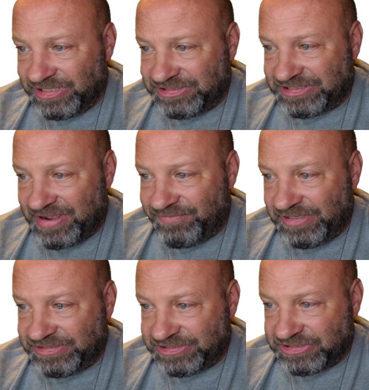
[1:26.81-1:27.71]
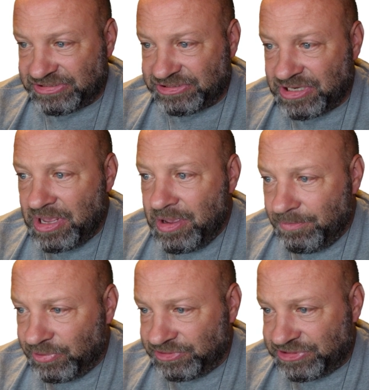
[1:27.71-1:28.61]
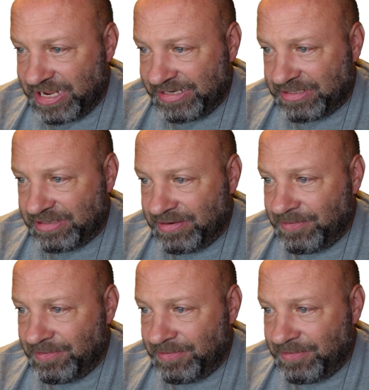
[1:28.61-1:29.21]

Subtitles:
a 76%